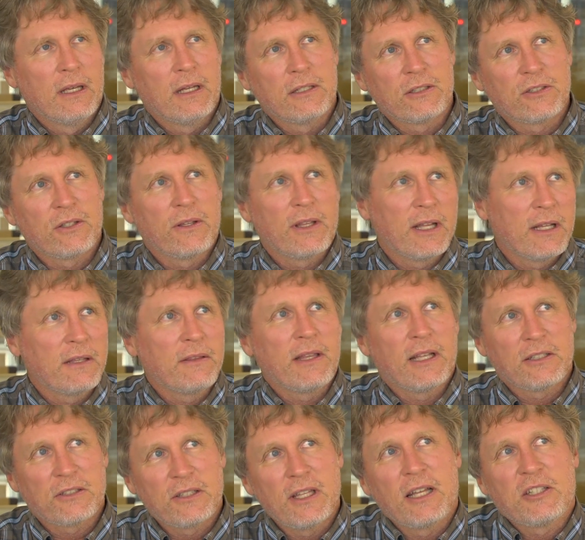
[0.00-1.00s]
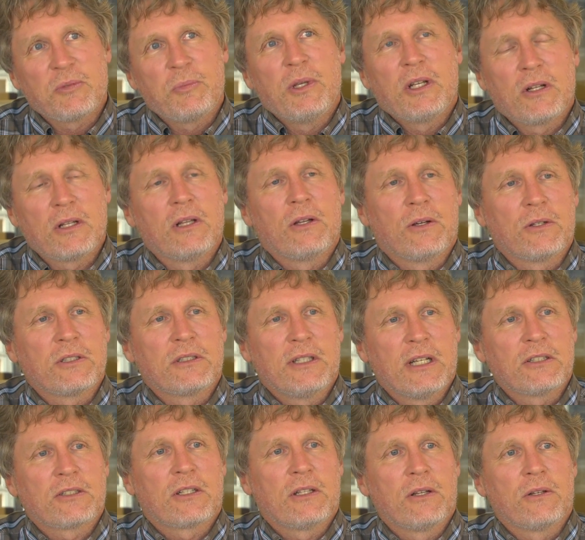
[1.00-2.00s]
And so that's being close.
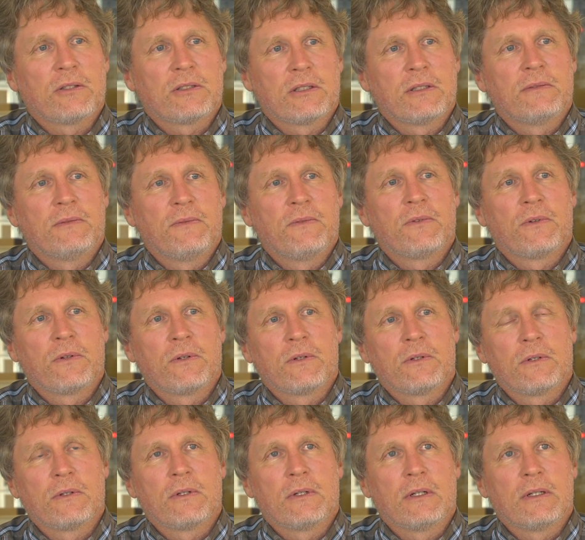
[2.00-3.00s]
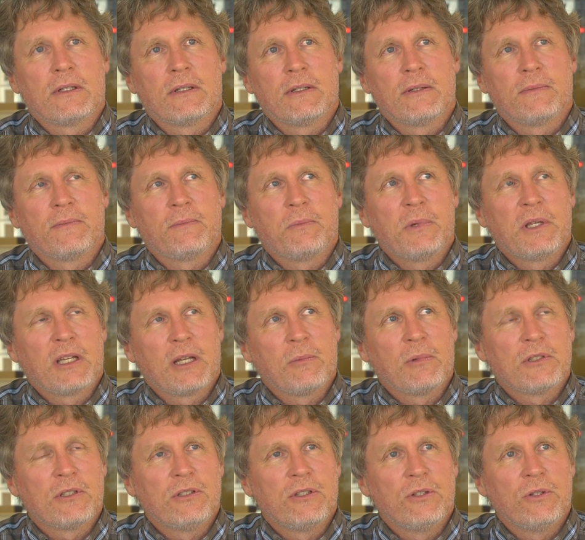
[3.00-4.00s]
That's close for being
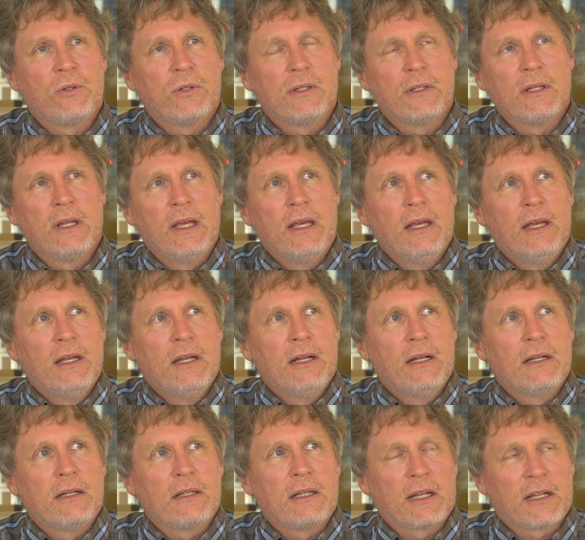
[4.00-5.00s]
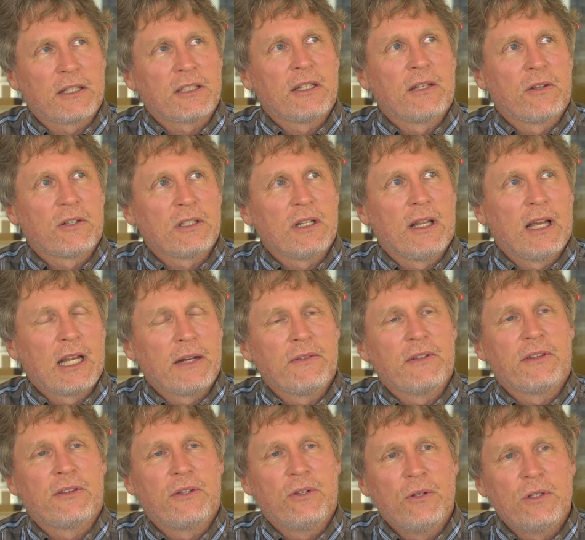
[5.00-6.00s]
able to do. And like I said, there's a lot of
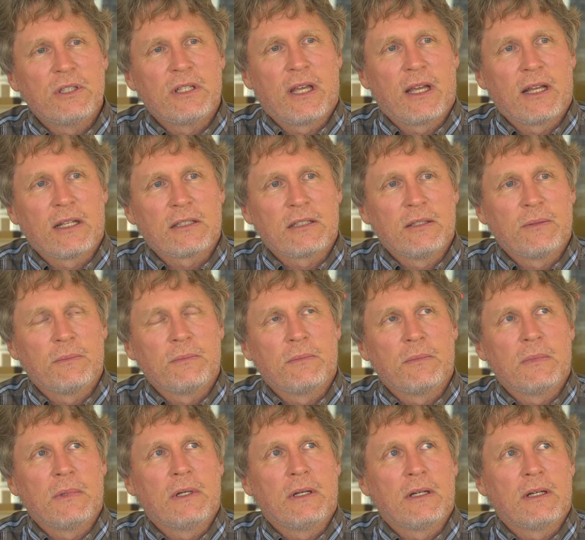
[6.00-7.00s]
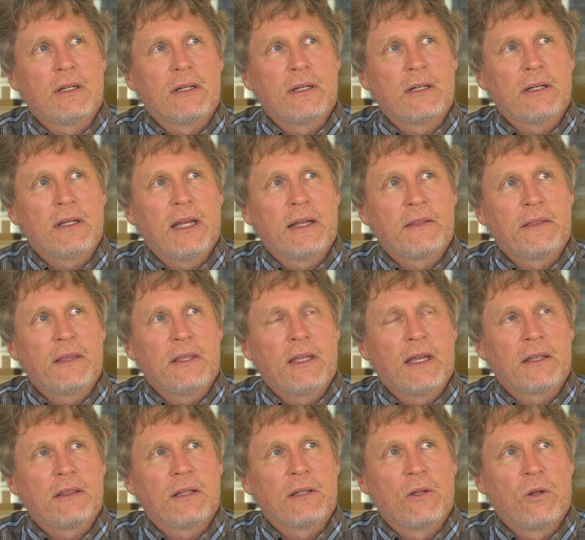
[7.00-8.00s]
enthusiasm
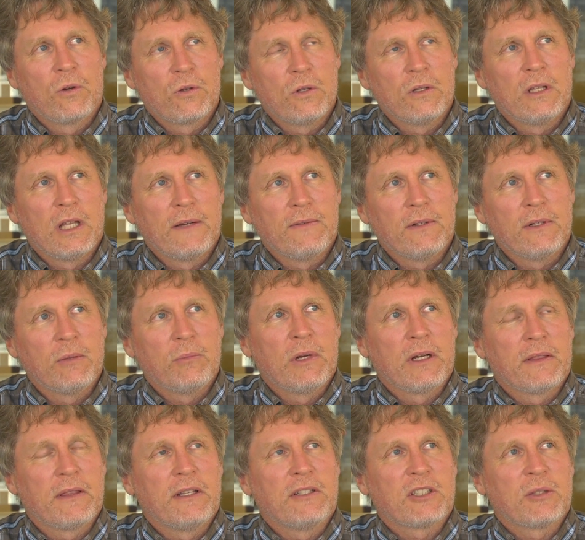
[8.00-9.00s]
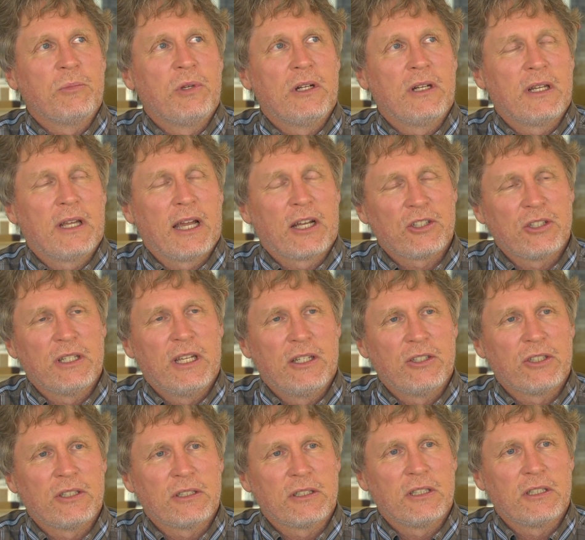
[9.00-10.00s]
at the local level among these community action
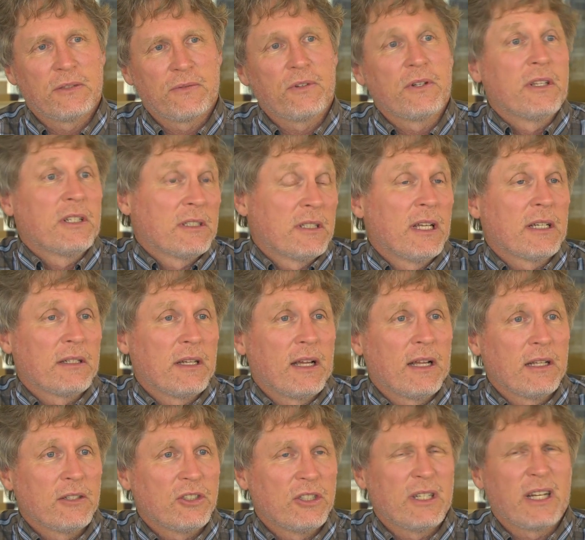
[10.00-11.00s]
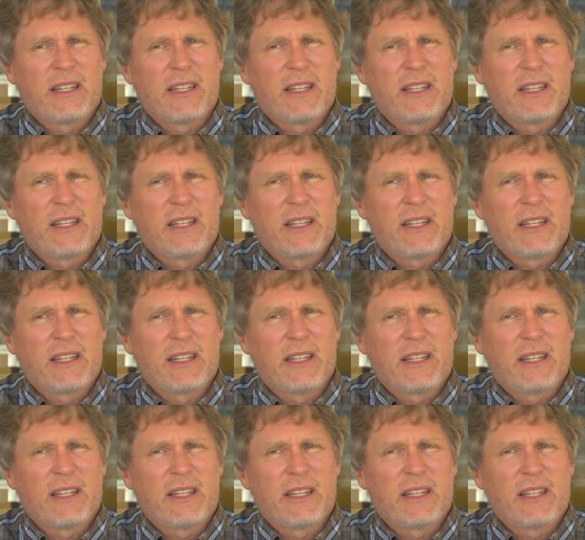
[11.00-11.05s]
agencies for this technology.